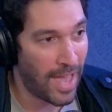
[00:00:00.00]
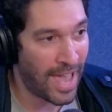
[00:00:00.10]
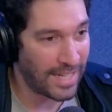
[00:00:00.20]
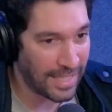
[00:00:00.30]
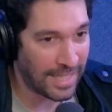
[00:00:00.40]

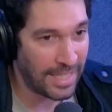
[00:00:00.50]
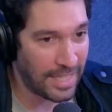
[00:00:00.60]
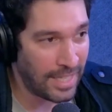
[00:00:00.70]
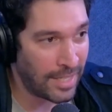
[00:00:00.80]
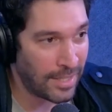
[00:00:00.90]
And
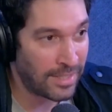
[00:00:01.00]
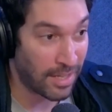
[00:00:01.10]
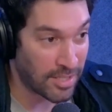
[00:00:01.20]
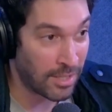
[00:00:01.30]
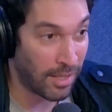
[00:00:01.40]
he
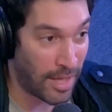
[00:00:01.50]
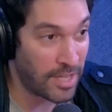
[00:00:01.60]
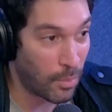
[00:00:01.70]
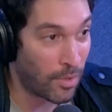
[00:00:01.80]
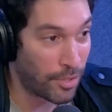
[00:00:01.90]
doesn't
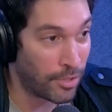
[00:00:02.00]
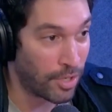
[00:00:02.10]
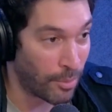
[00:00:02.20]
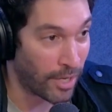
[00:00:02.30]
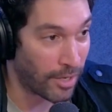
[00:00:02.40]
like what they're
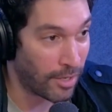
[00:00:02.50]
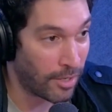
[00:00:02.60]
doing.